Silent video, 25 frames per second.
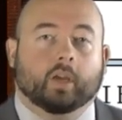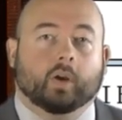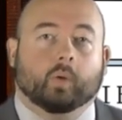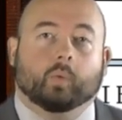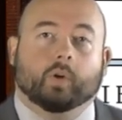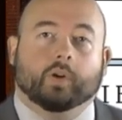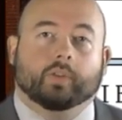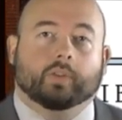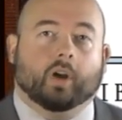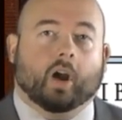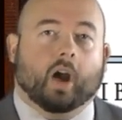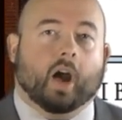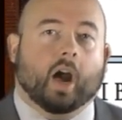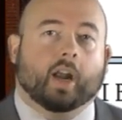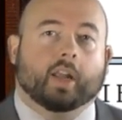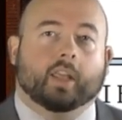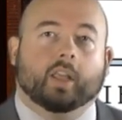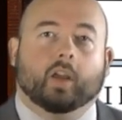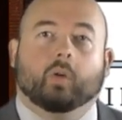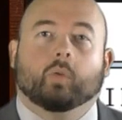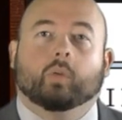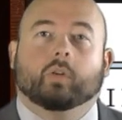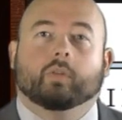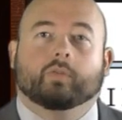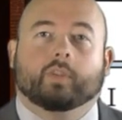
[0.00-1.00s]
whether
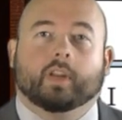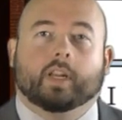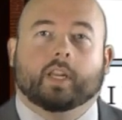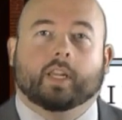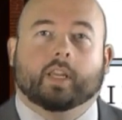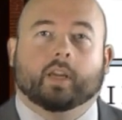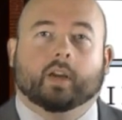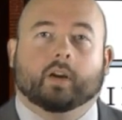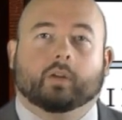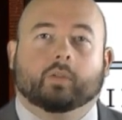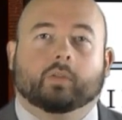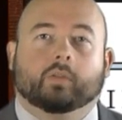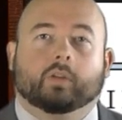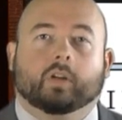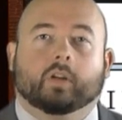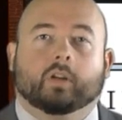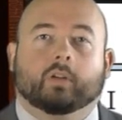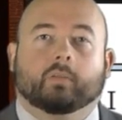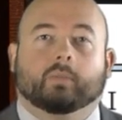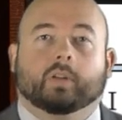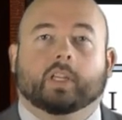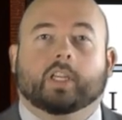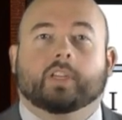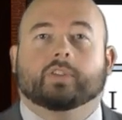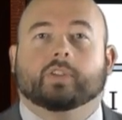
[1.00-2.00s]
audio or video,
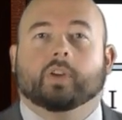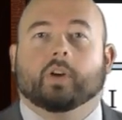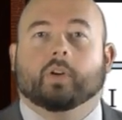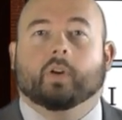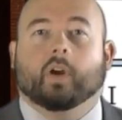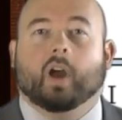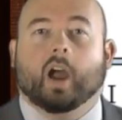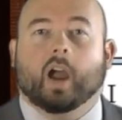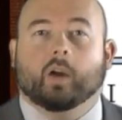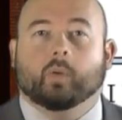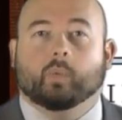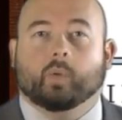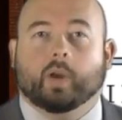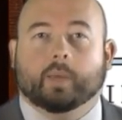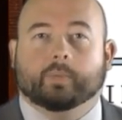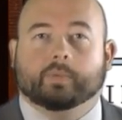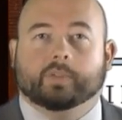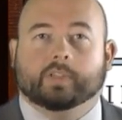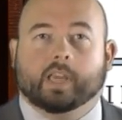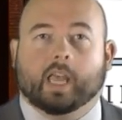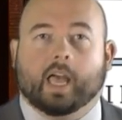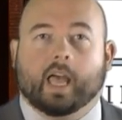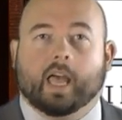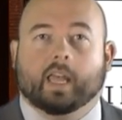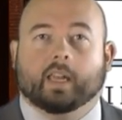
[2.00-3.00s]
please go to our
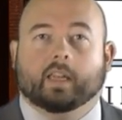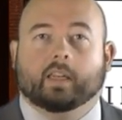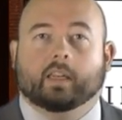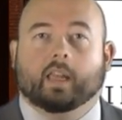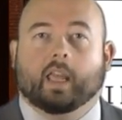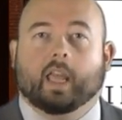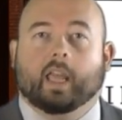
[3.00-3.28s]
website